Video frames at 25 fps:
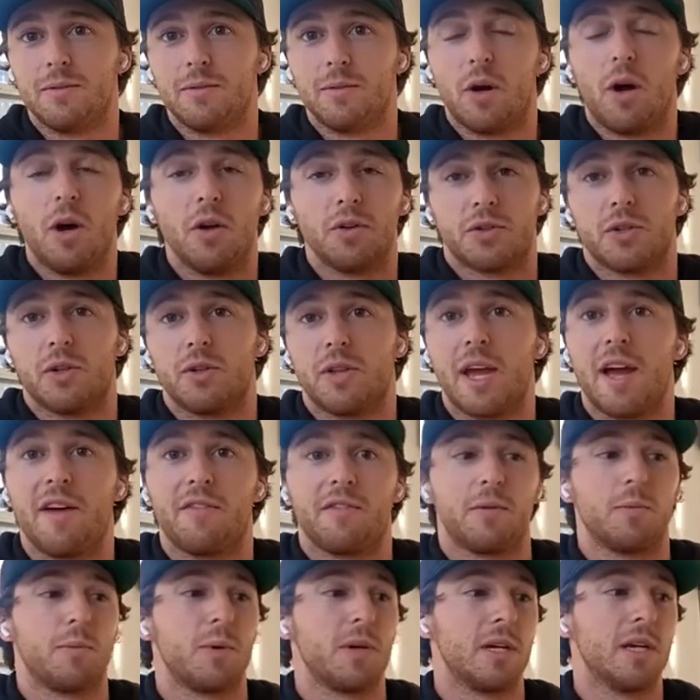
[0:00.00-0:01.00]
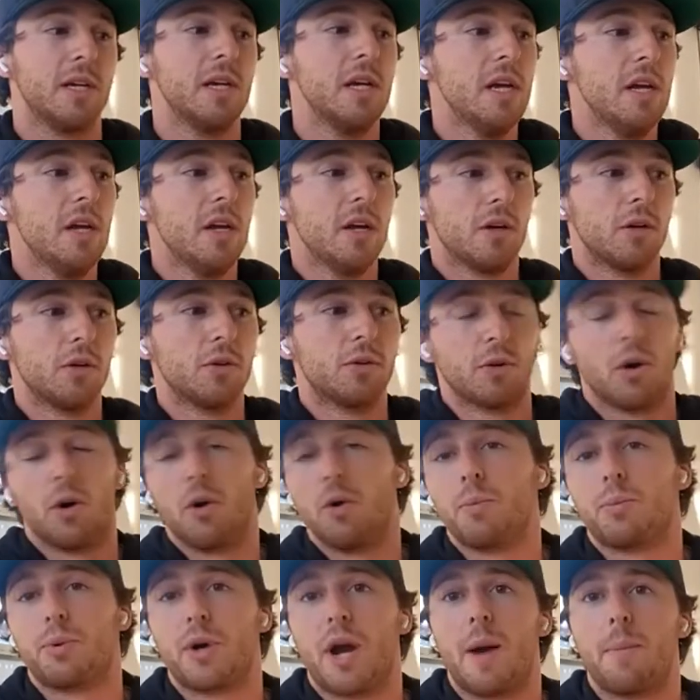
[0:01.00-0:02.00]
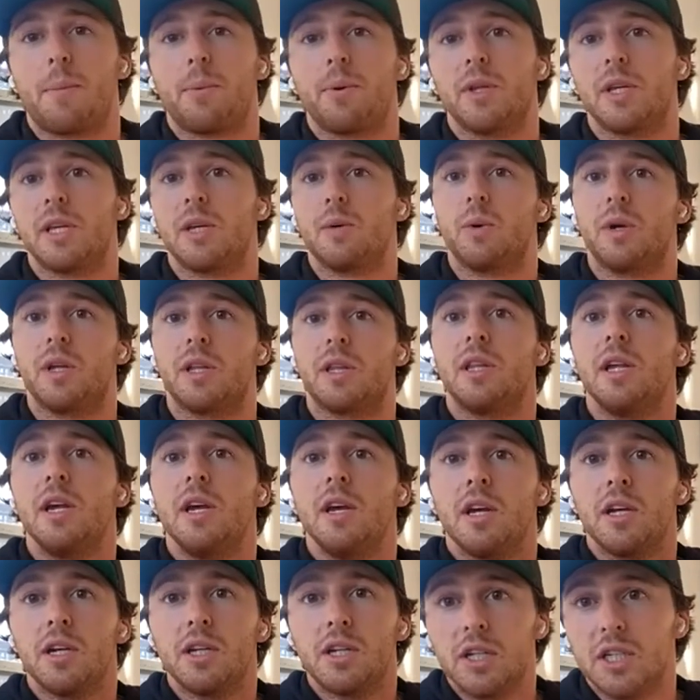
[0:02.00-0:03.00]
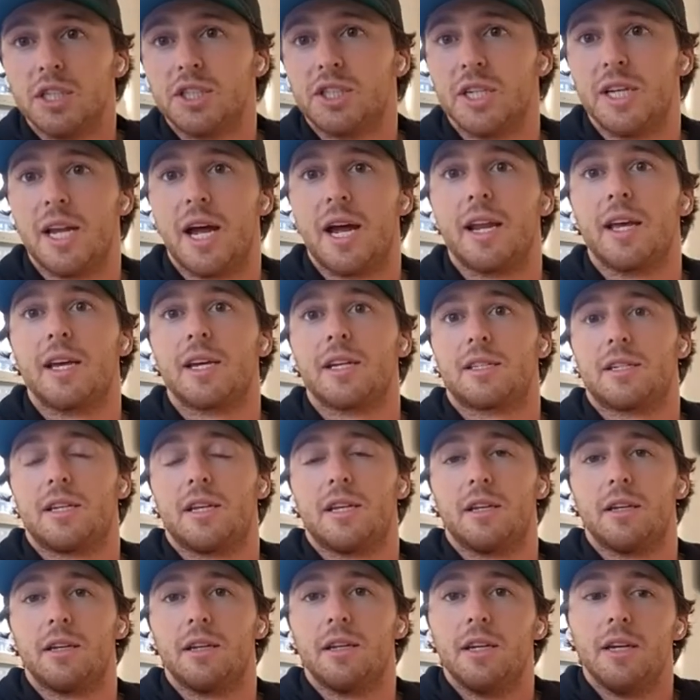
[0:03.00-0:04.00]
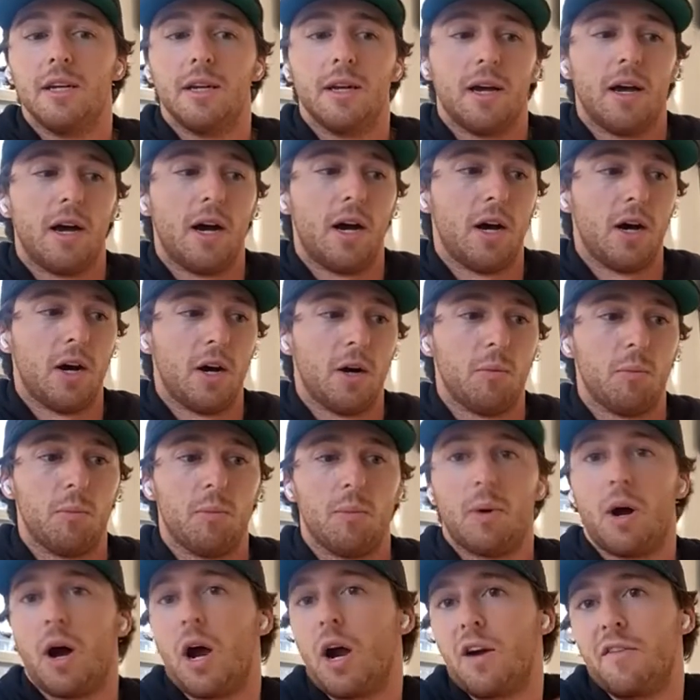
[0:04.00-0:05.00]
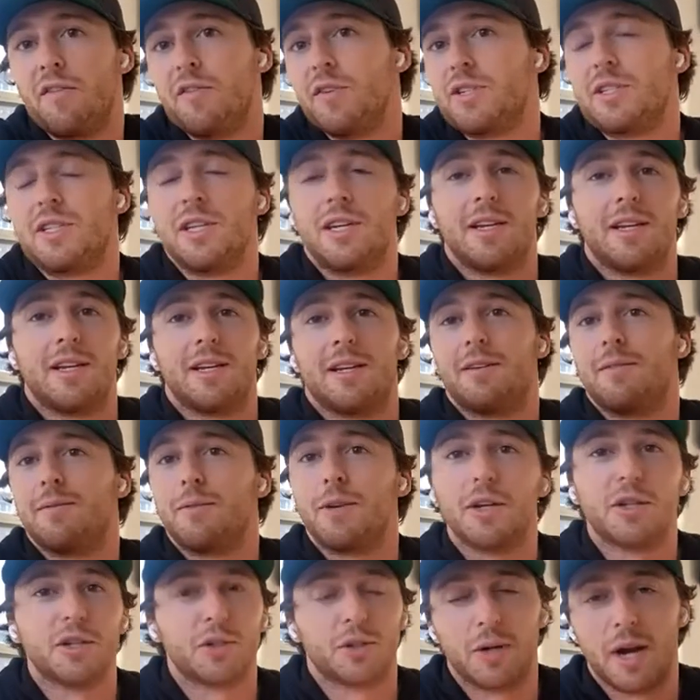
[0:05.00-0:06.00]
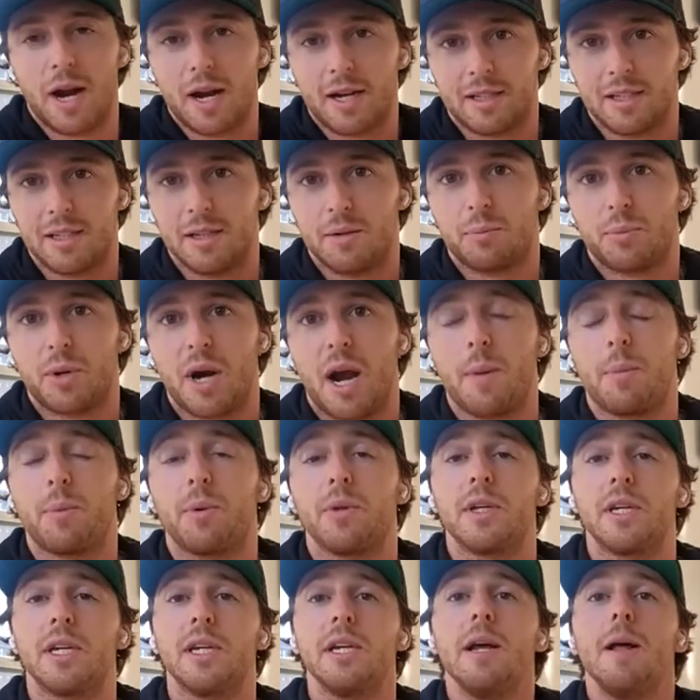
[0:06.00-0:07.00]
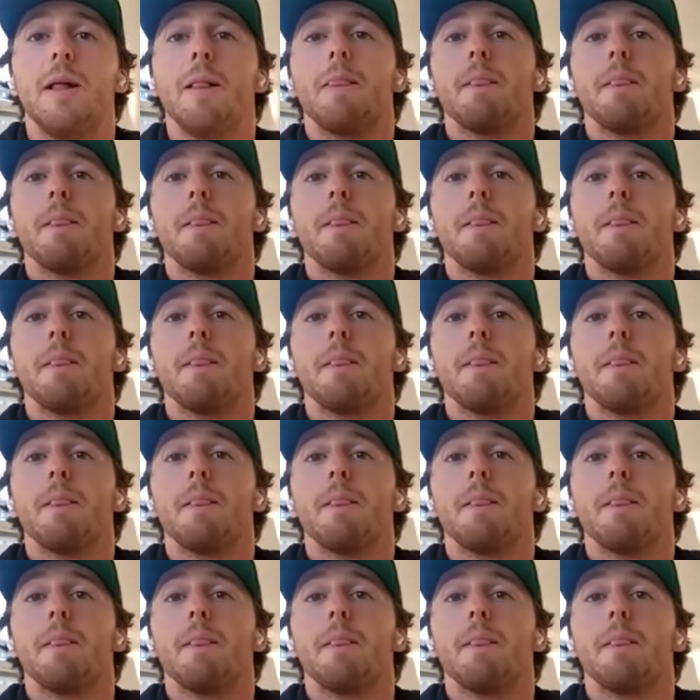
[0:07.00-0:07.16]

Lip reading: Also, they have to be grown properly with good genetics and harvested and extracted properly.